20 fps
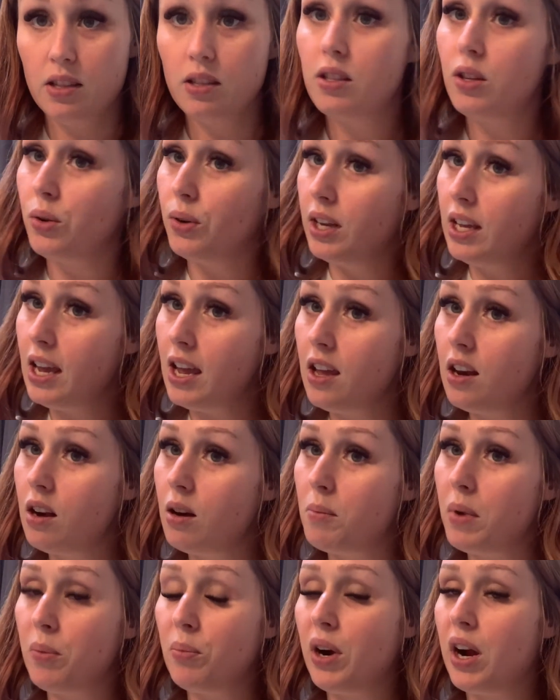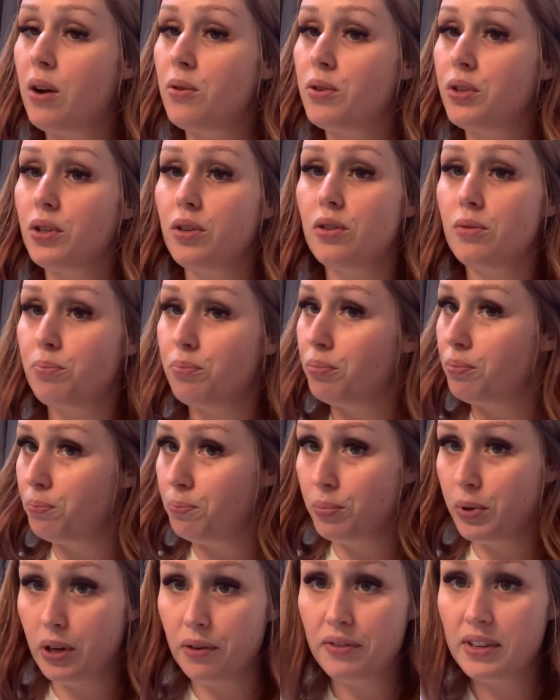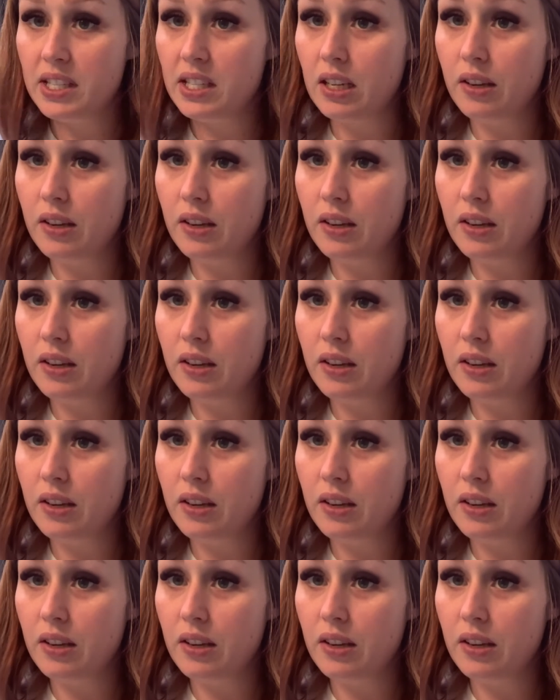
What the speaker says: So again, my brows are previously